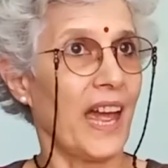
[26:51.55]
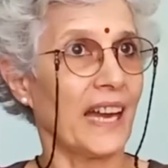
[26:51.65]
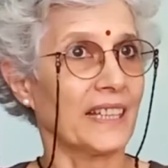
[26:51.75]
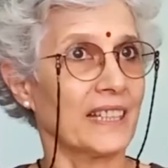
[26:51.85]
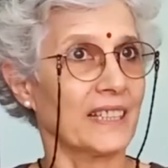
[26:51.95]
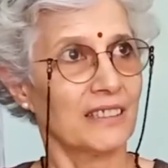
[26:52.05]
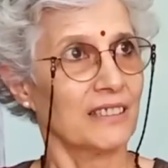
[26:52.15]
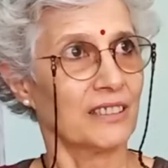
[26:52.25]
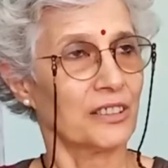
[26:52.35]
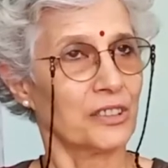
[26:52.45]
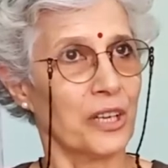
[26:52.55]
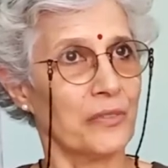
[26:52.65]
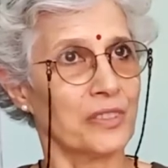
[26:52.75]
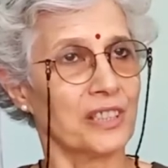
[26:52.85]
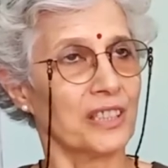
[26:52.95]
and the
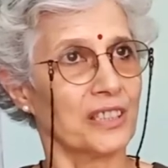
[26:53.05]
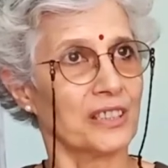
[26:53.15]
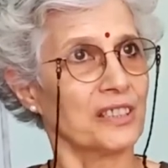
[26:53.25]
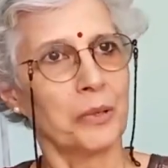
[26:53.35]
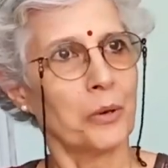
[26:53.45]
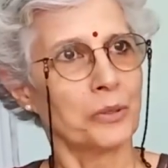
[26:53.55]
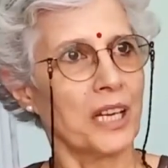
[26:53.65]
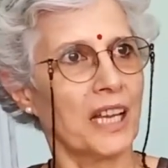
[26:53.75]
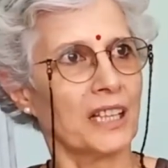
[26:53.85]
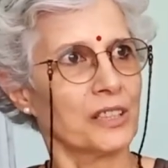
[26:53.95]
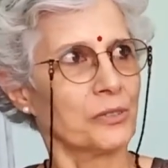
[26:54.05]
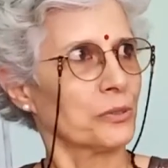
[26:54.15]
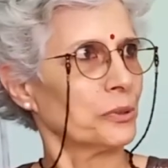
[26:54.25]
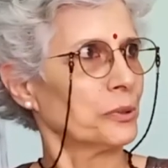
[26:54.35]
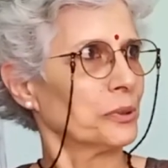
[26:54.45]
services, hotels,
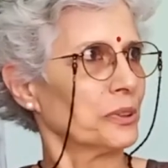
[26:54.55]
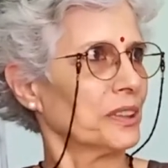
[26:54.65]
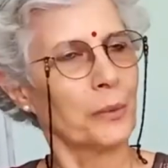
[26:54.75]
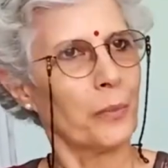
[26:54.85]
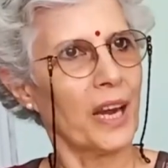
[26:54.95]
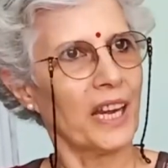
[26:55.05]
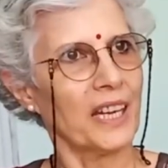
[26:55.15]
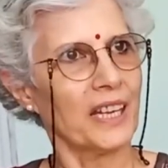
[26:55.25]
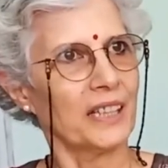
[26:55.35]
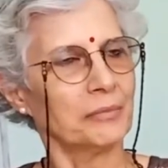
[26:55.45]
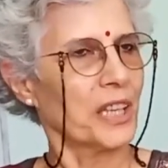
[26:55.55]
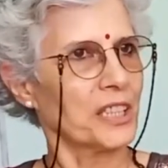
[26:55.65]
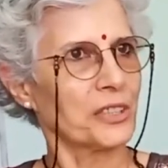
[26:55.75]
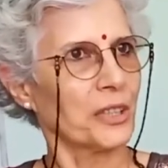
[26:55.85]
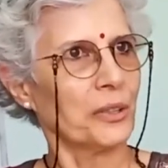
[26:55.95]
or the way
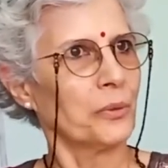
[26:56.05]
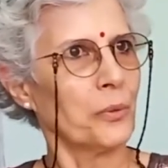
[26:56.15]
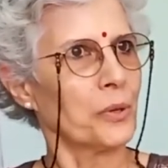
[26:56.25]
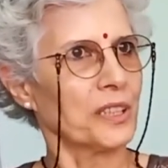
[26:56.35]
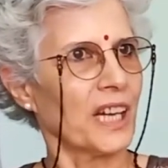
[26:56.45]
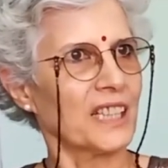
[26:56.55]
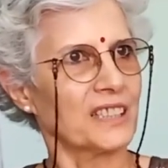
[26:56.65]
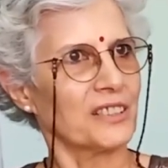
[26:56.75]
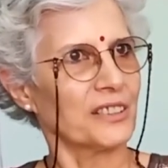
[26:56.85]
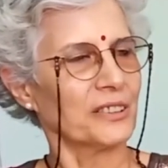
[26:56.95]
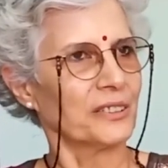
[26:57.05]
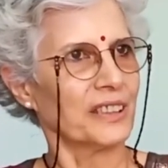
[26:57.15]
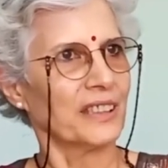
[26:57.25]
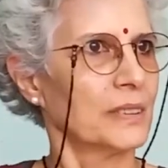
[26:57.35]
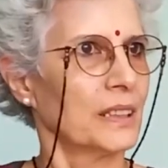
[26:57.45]
things are organized, you know,
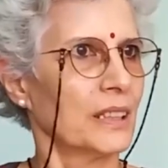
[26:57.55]
and